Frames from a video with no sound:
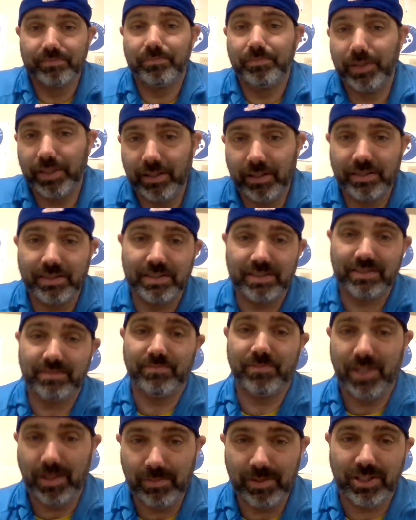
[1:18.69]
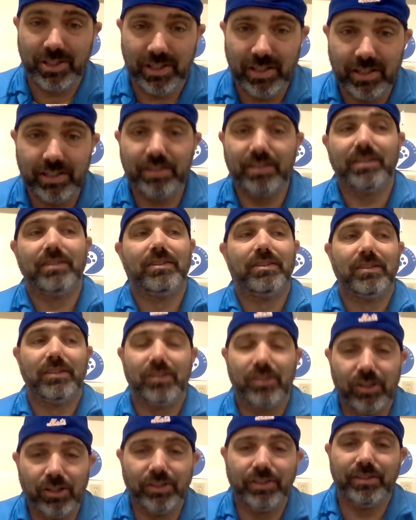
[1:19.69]
because Jimmy G
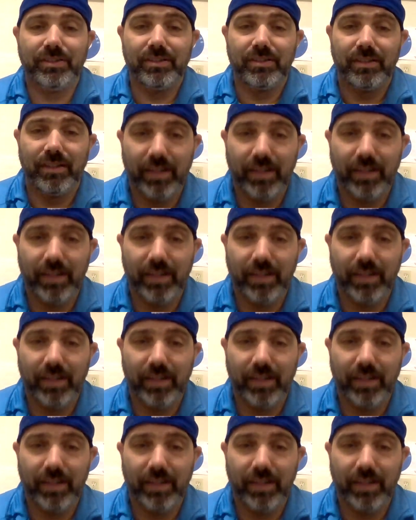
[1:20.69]
couldn't